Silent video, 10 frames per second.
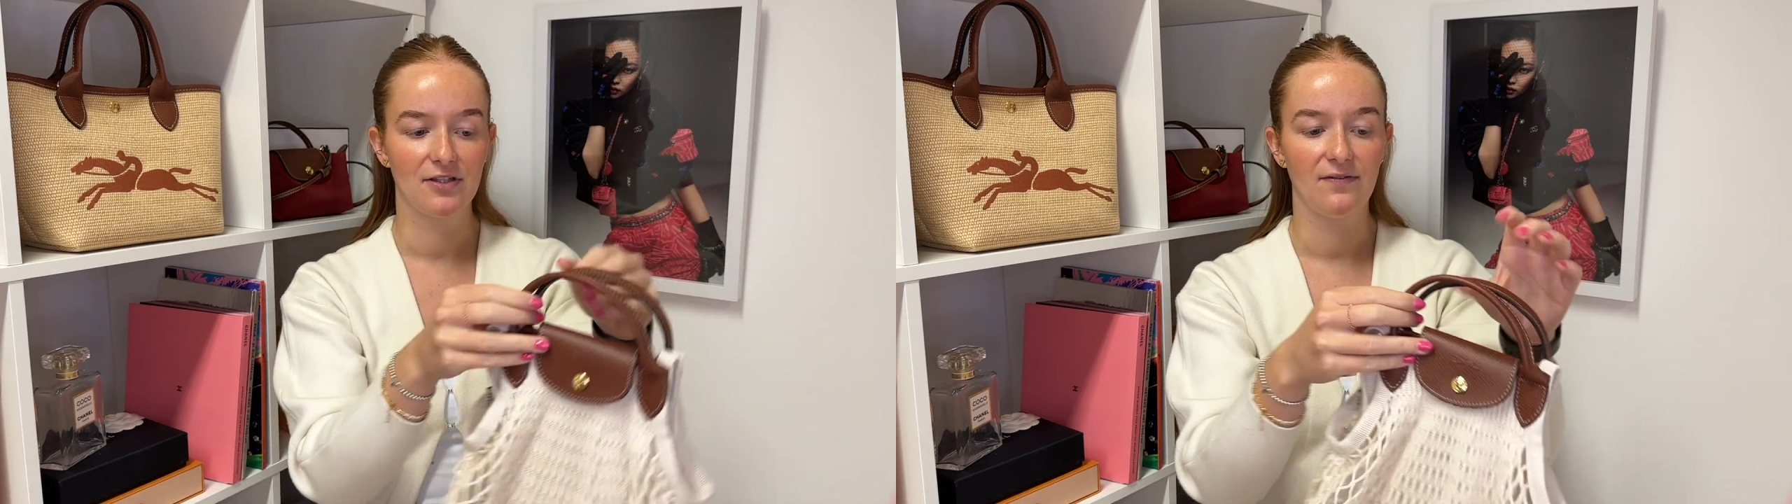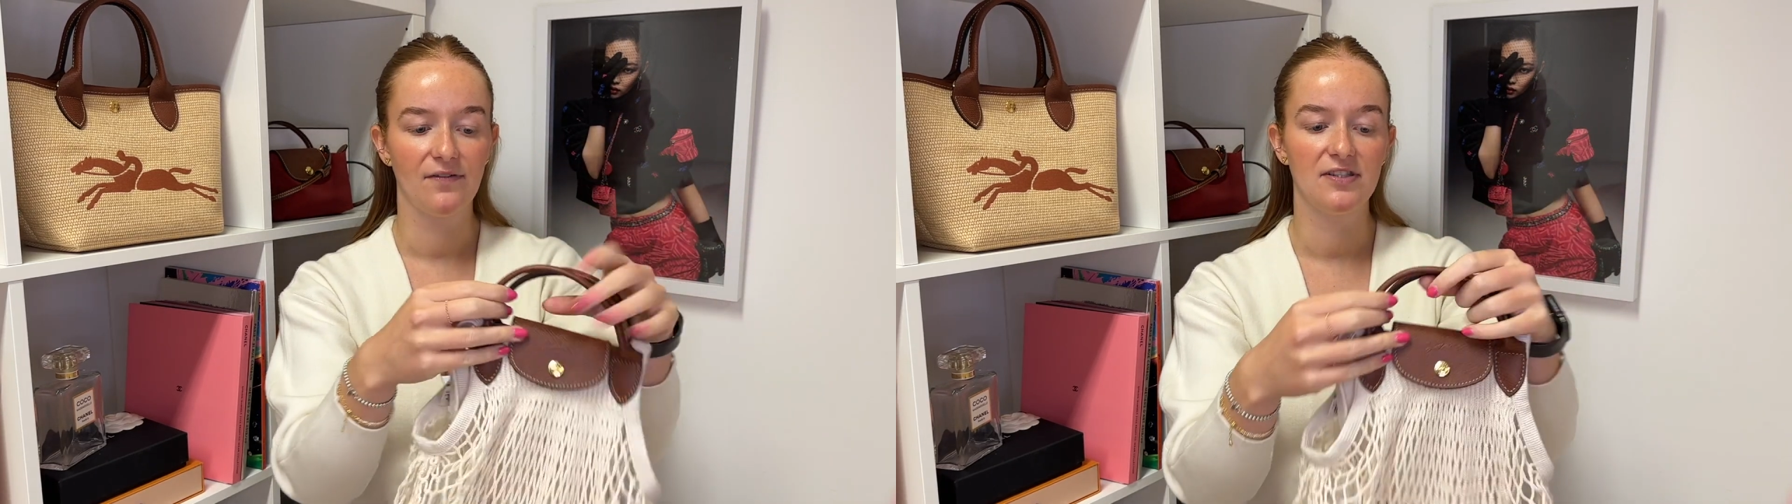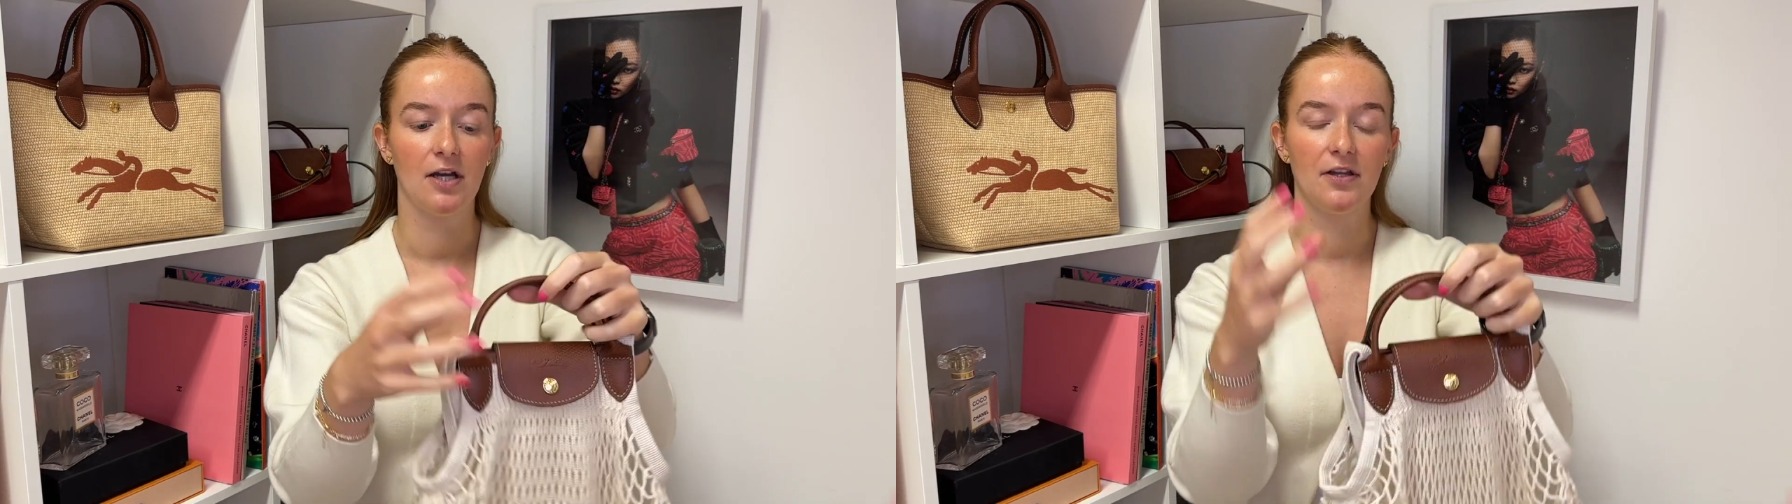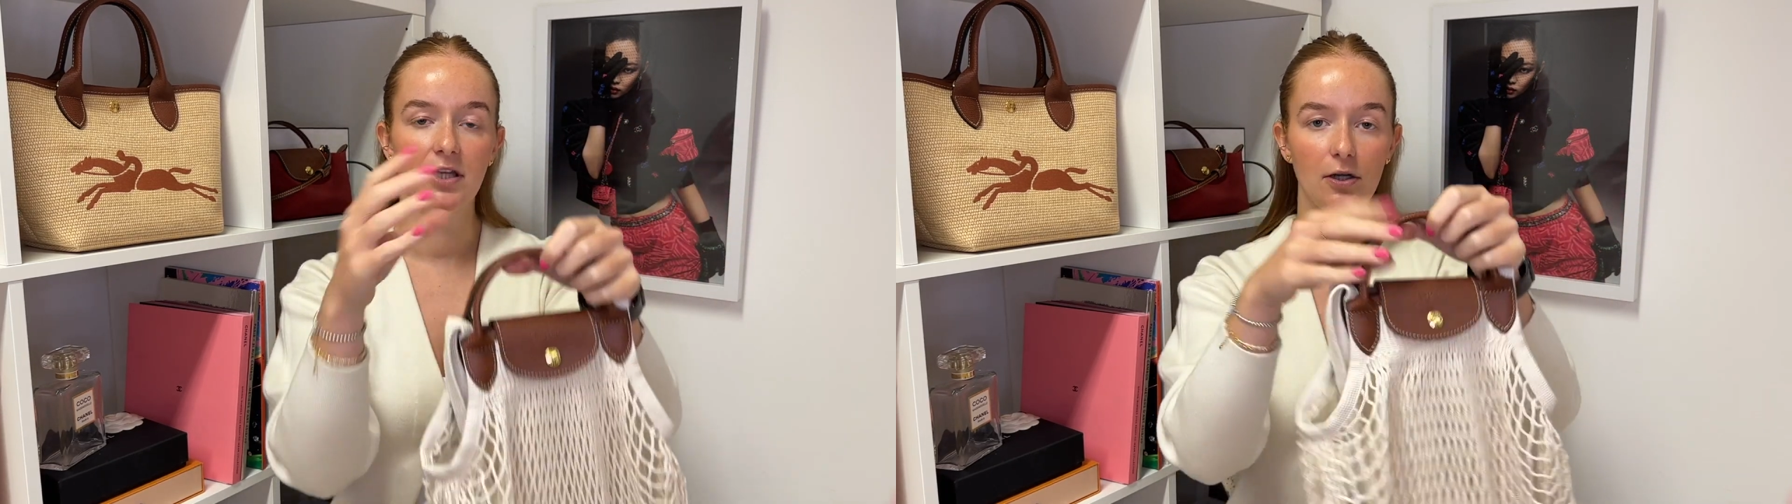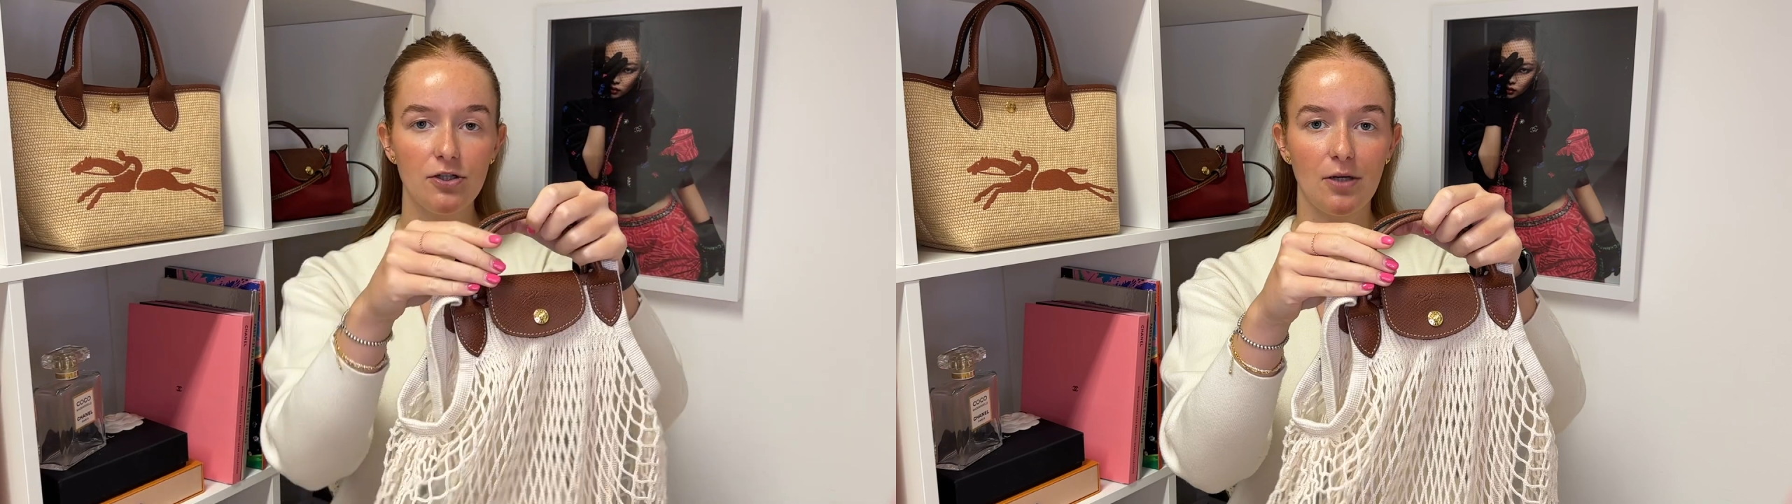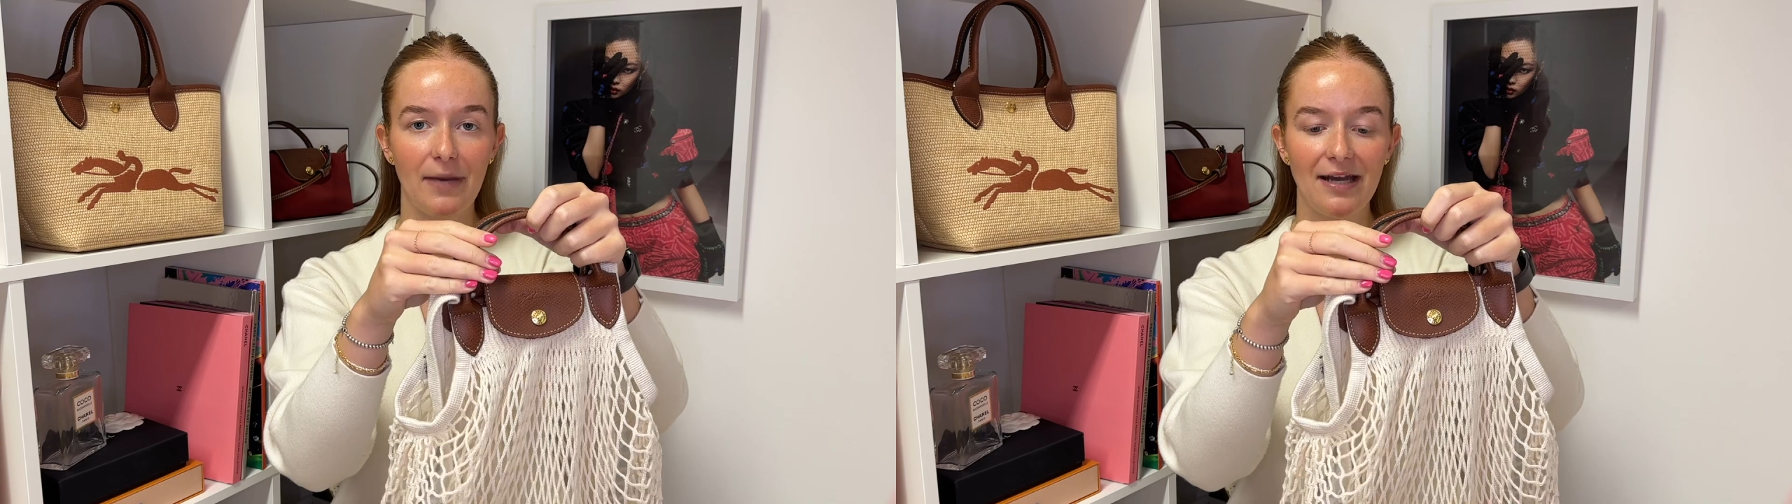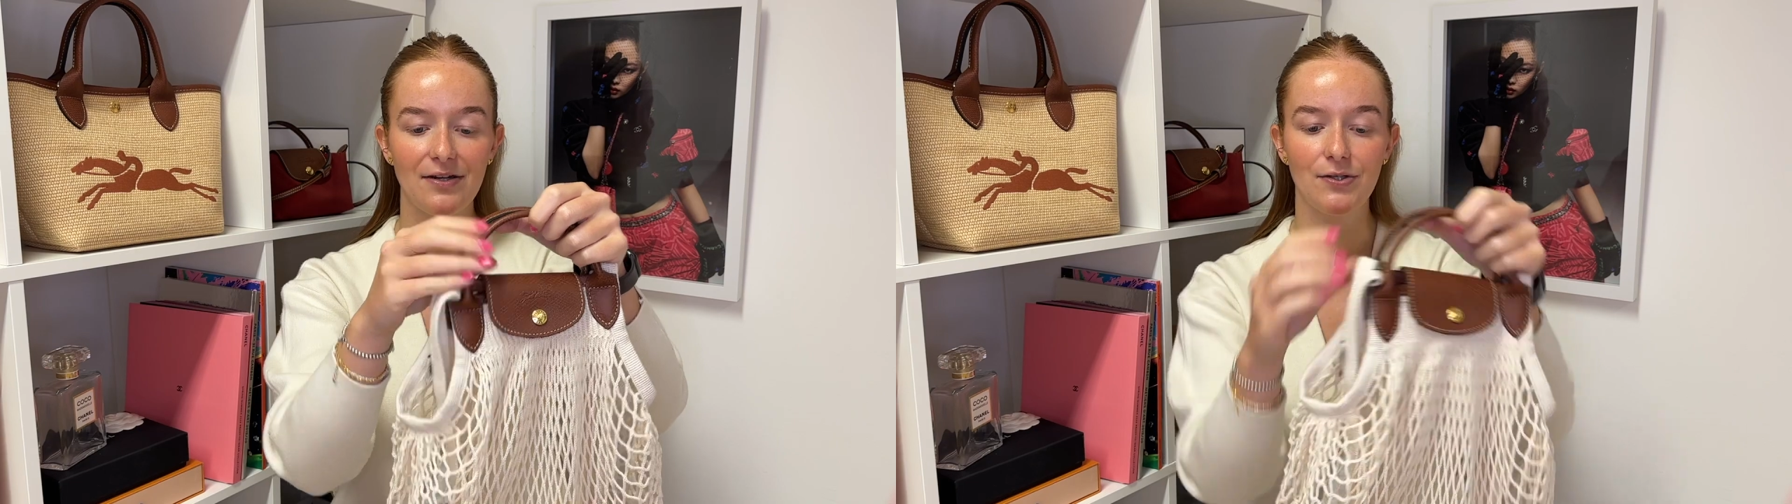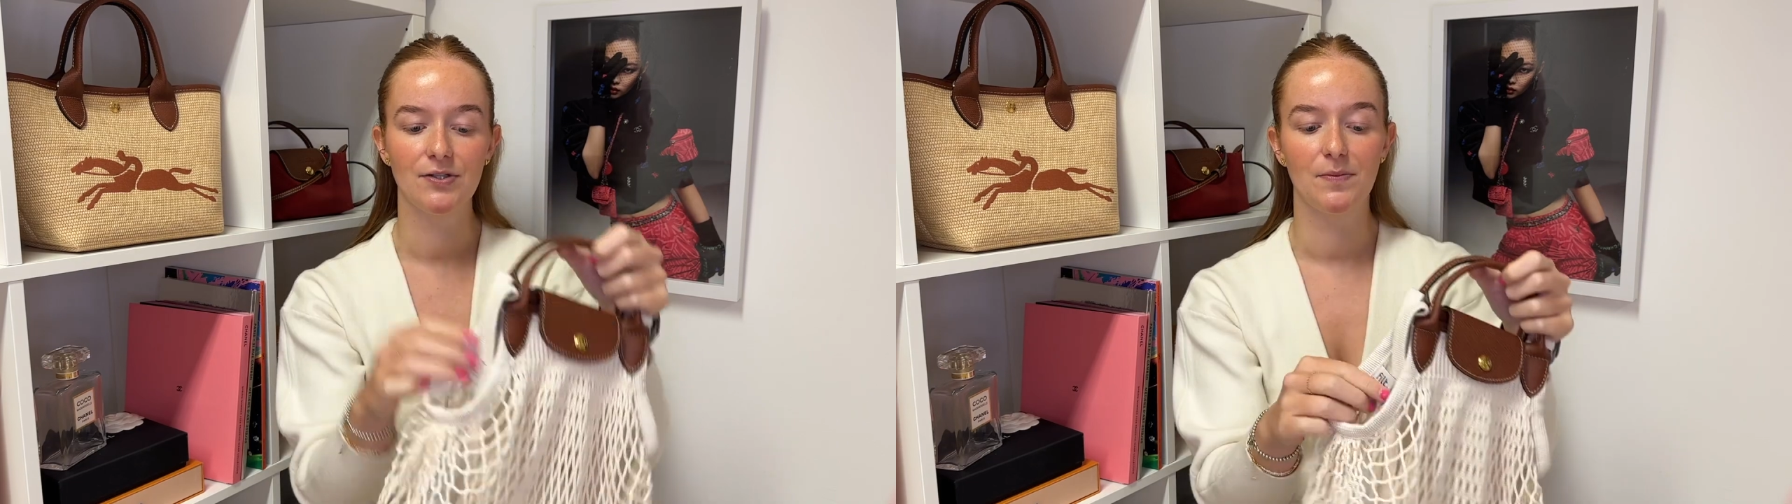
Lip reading: So you've obviously got the Longchamp handles,